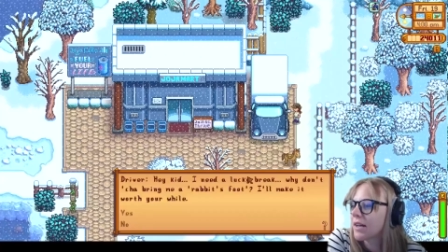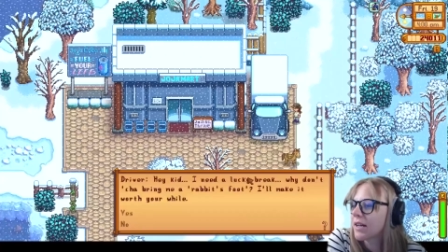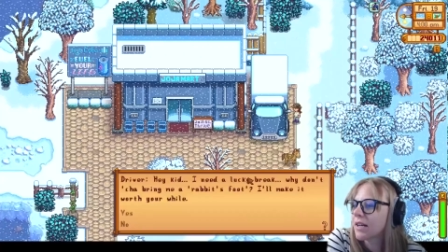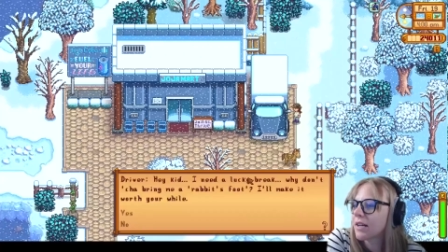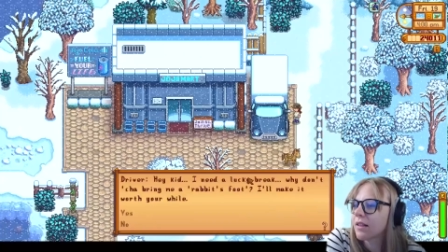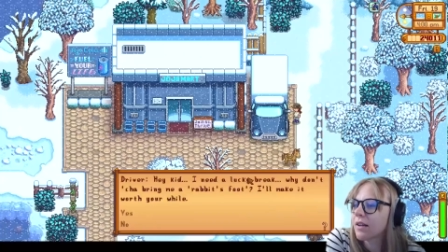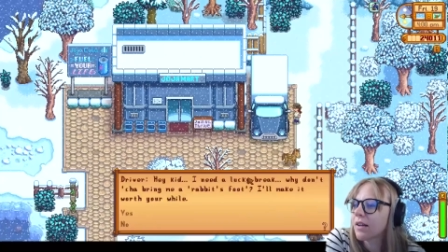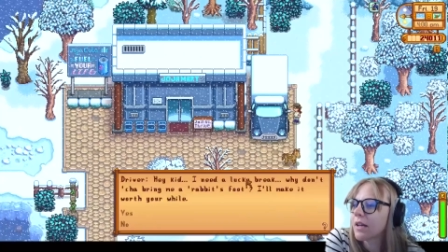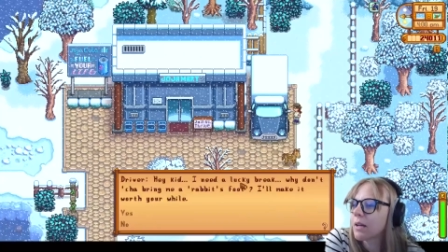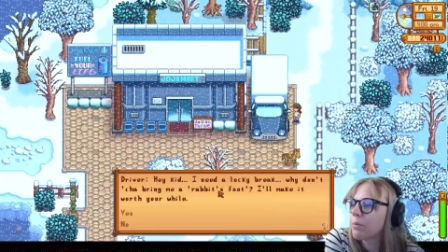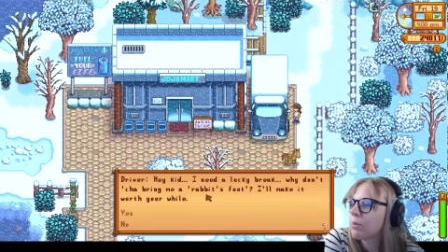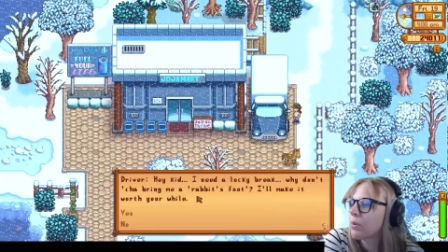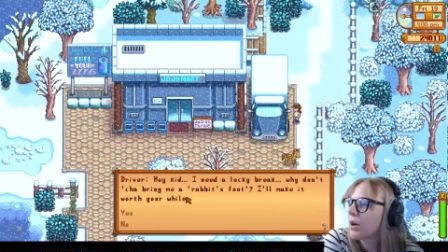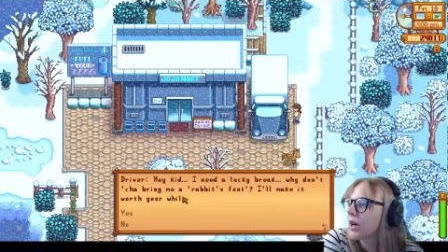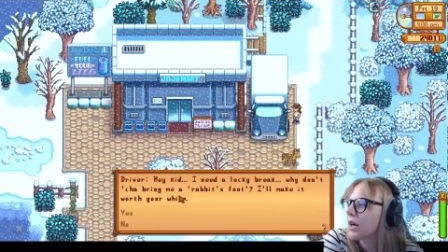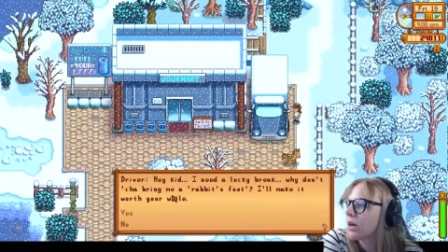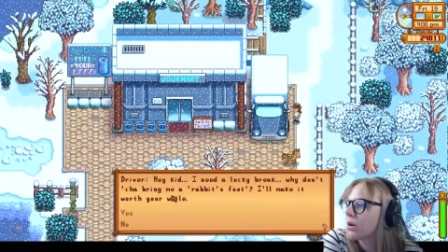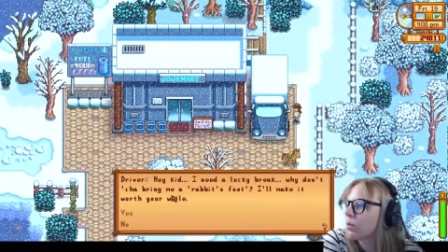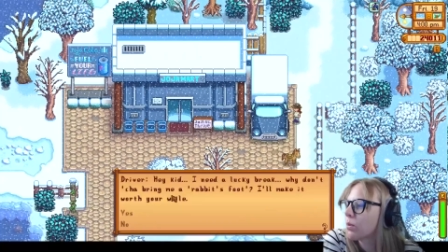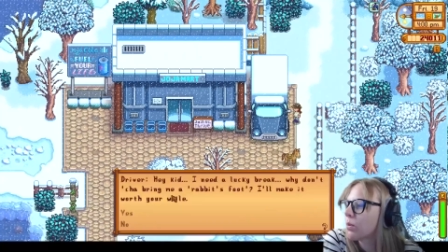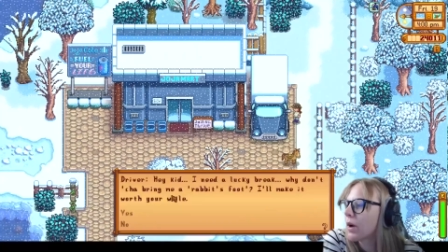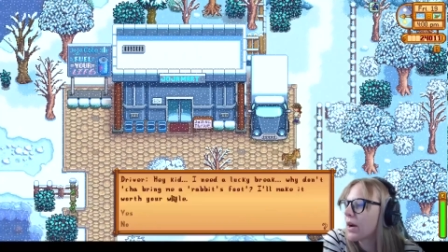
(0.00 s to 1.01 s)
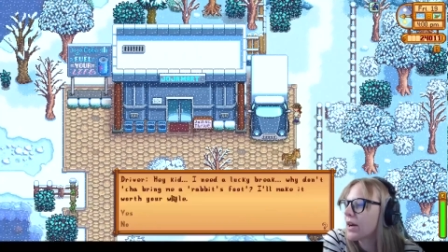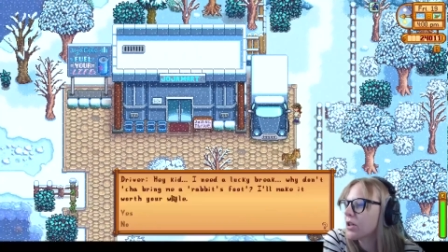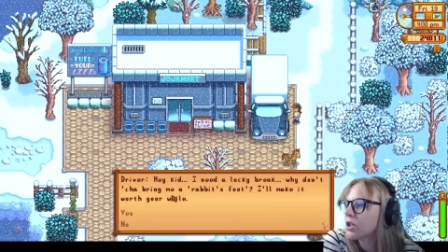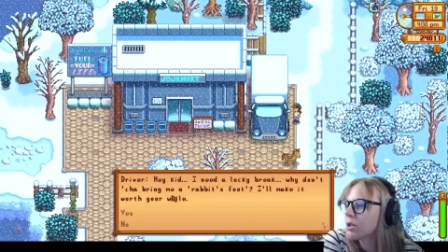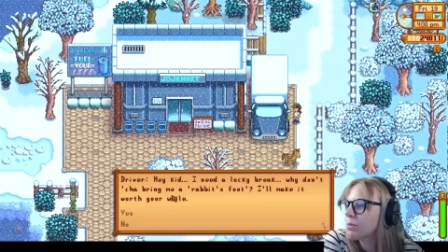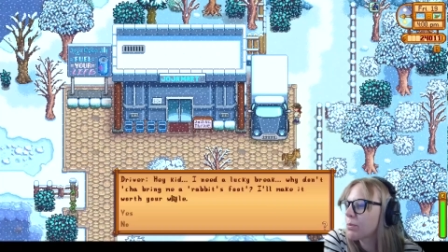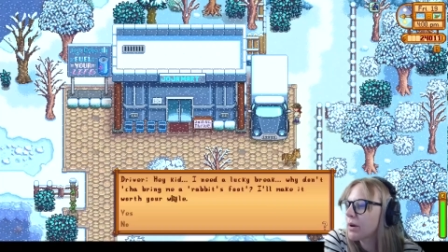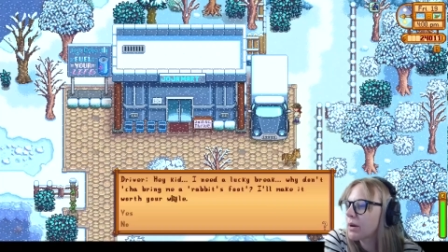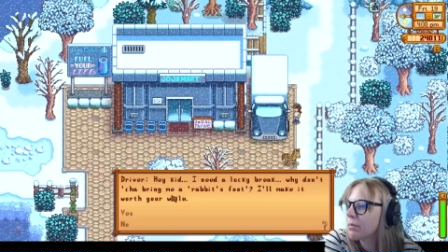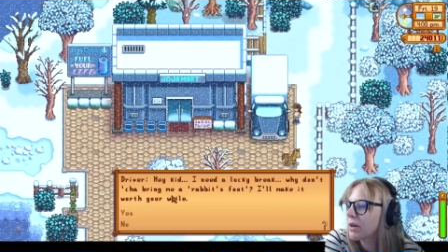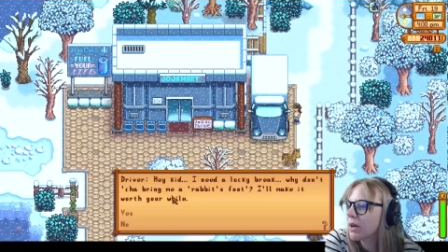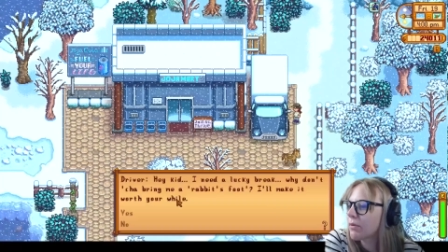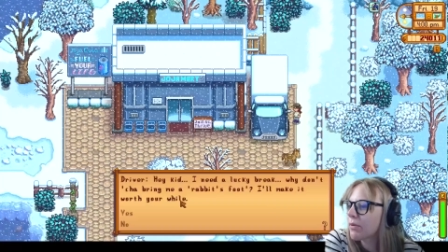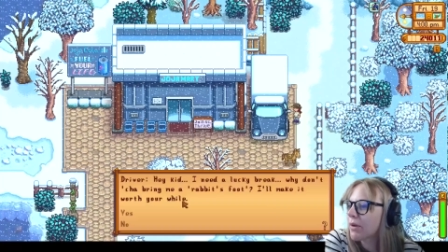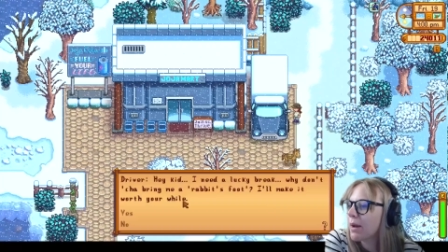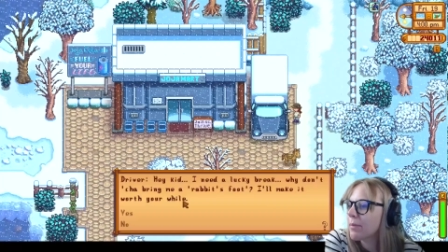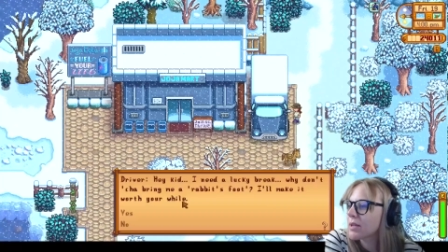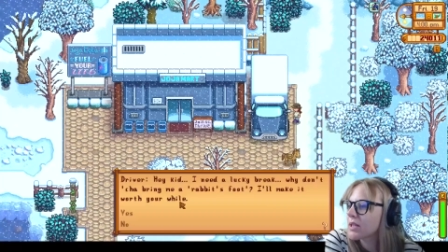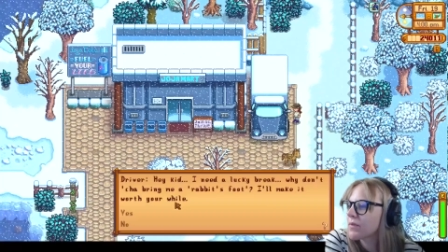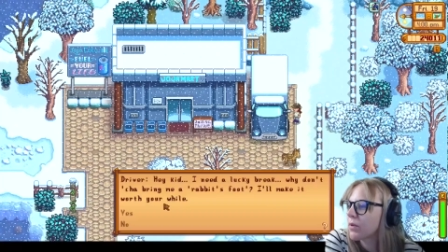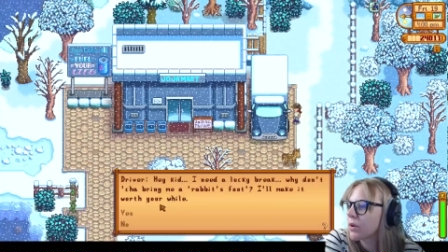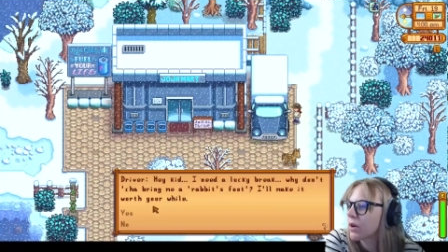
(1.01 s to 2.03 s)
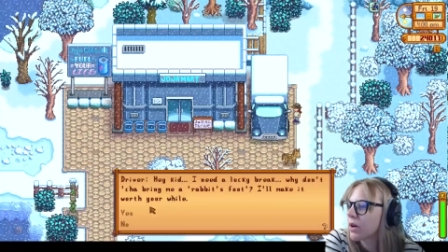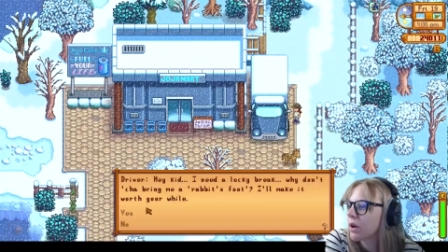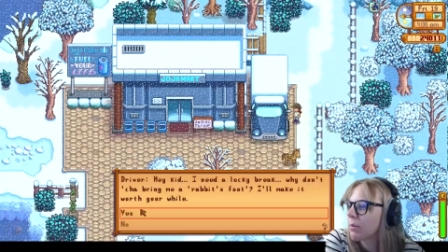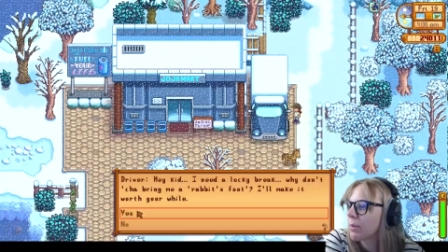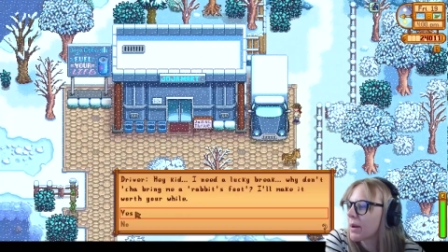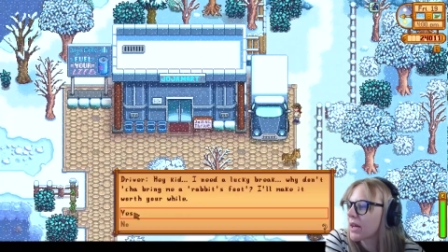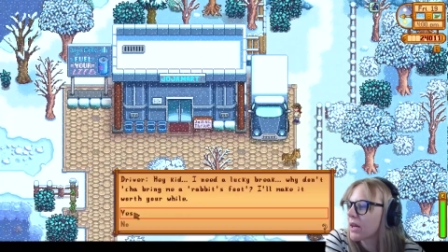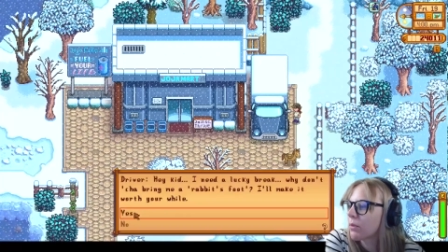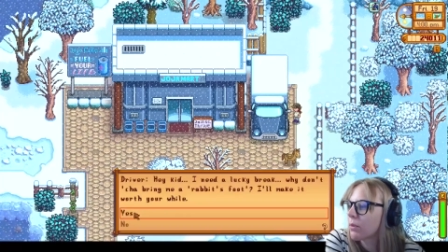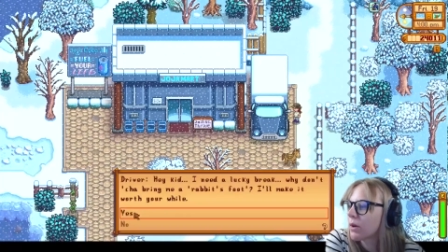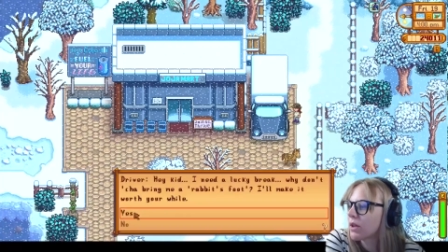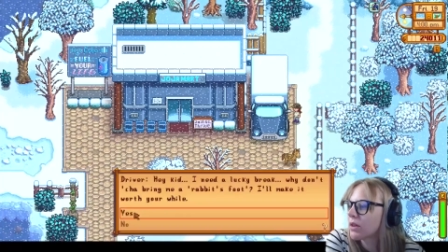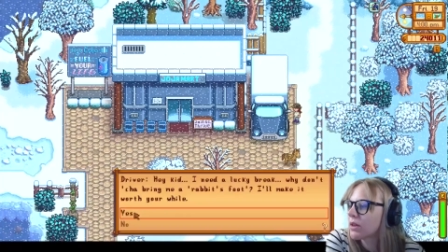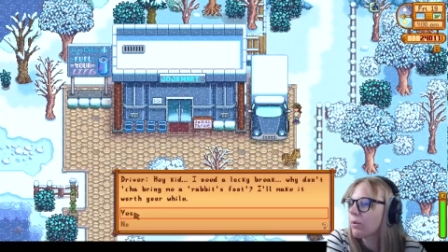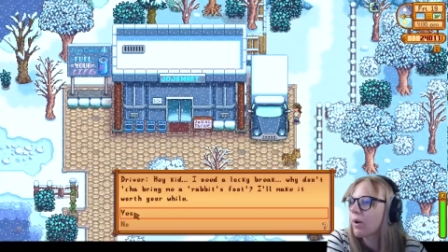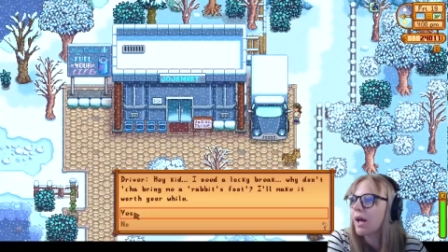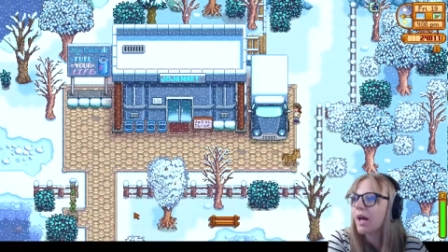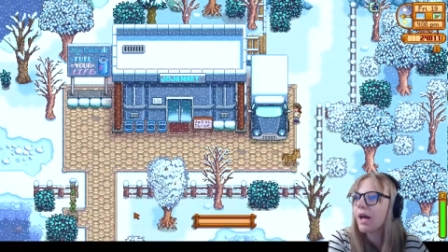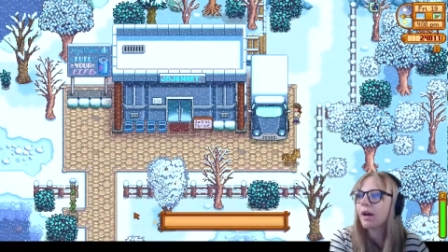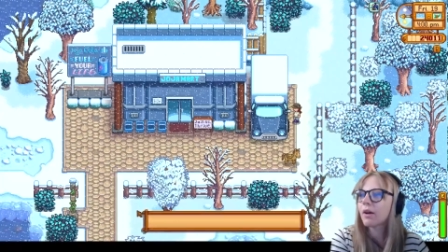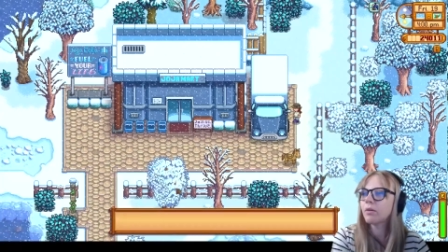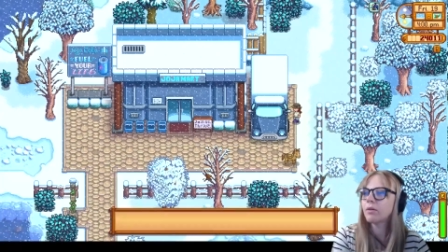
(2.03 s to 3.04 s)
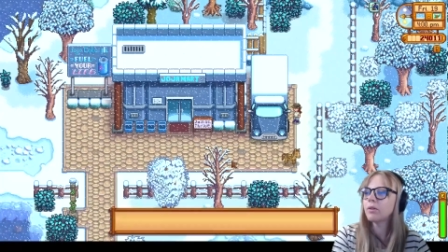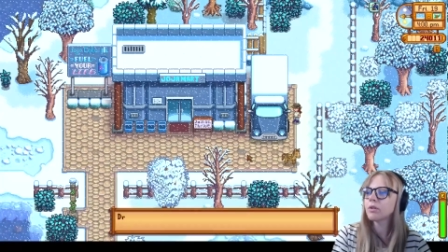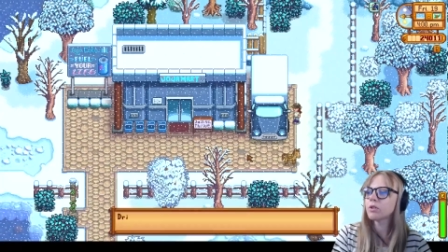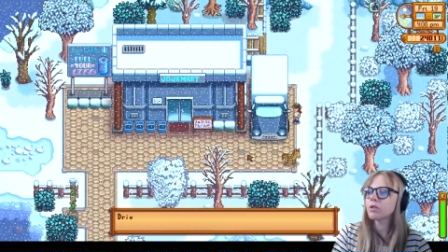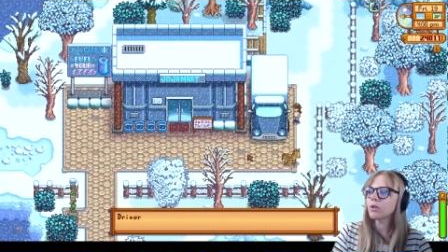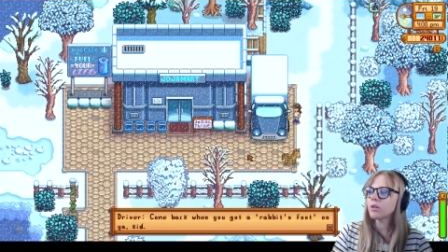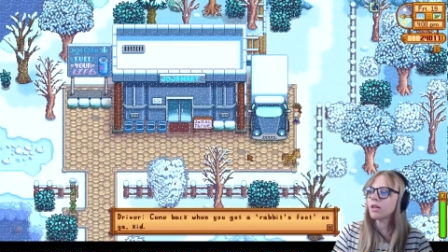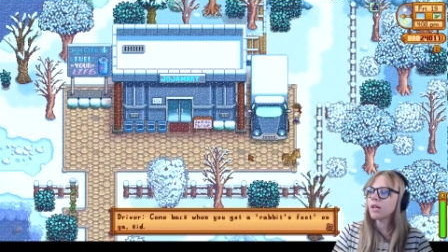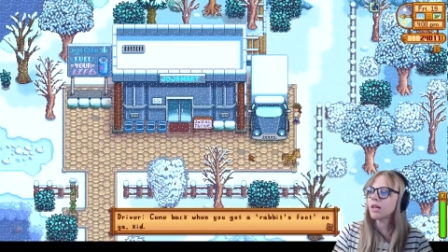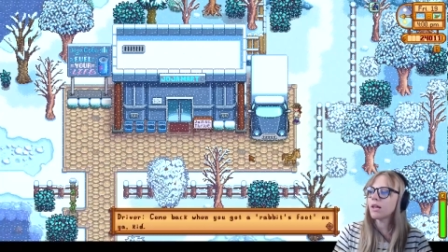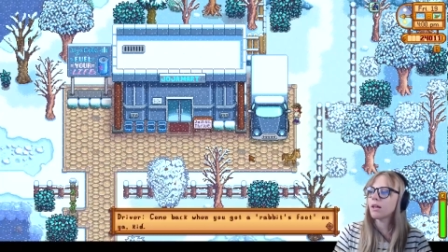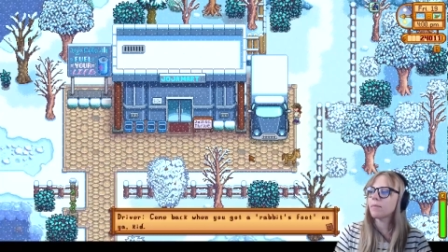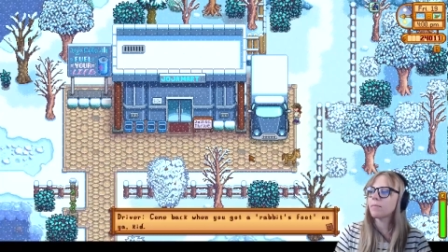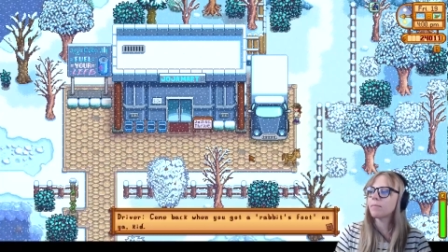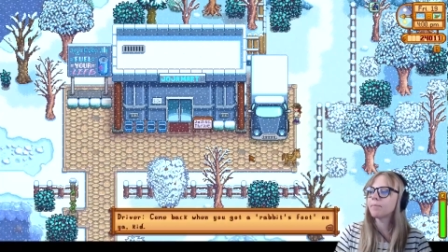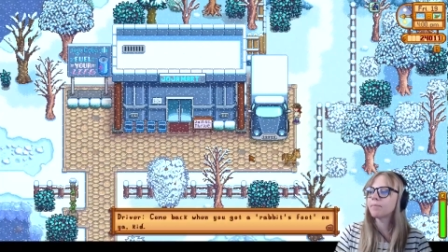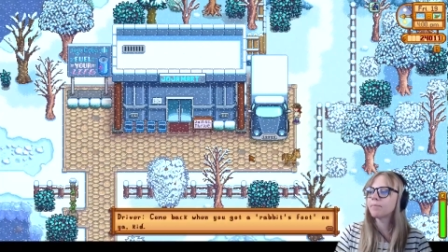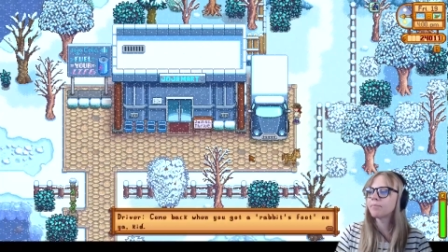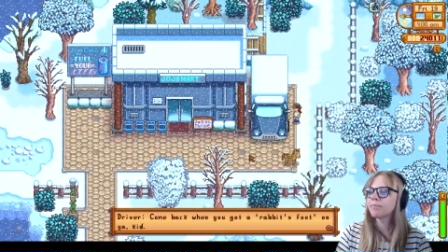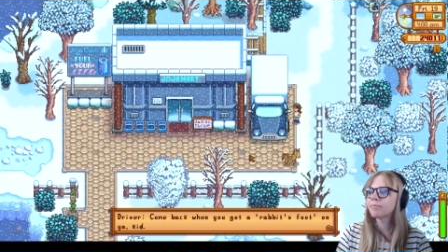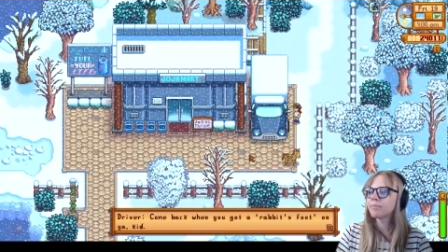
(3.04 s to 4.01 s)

I need a lucky break. Why don't you bring me a rabbit's foot? I'll make it worth your while. Sure thing.